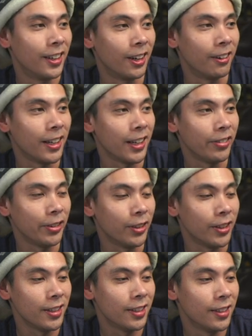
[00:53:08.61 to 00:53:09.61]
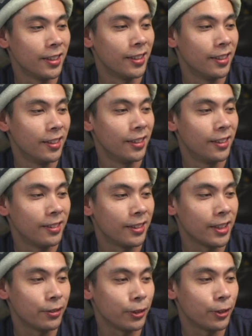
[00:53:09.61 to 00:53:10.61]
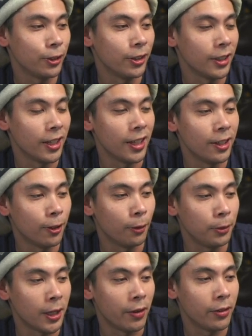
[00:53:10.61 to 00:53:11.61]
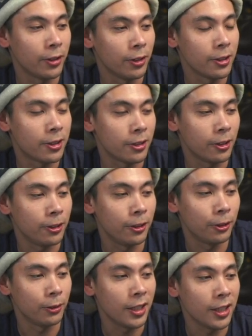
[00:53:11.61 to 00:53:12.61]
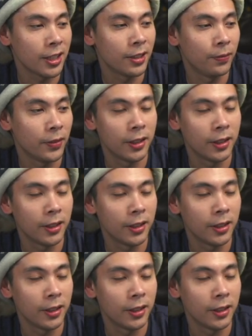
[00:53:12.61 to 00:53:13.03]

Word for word: All right, everyone. Thanks for tuning in. Hope you have a good start to your week.